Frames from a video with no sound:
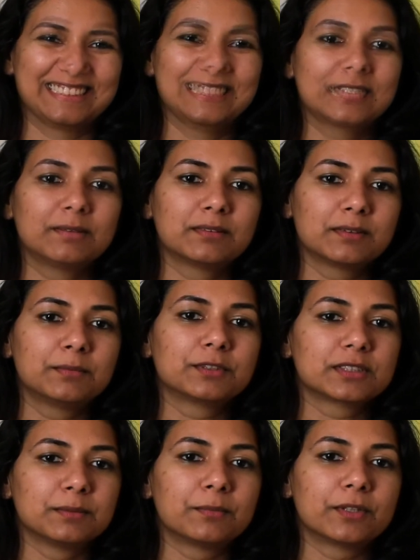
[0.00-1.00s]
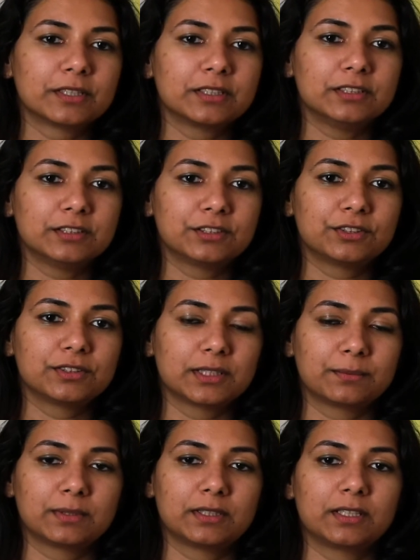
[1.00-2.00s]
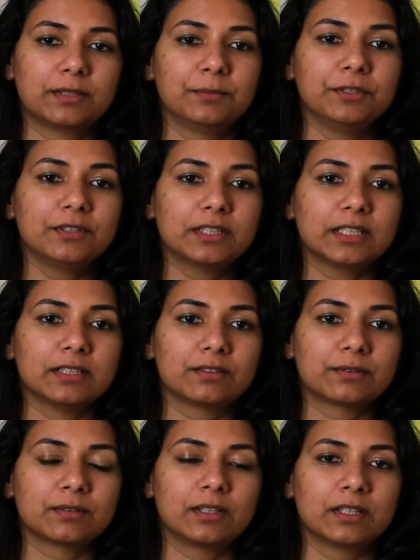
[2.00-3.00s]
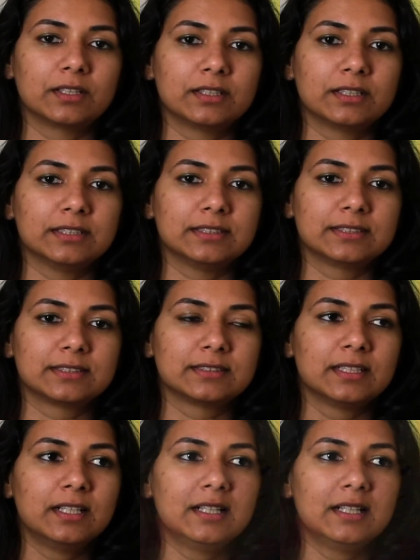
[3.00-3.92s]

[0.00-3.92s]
Some of the most important issues I want to communicate through art is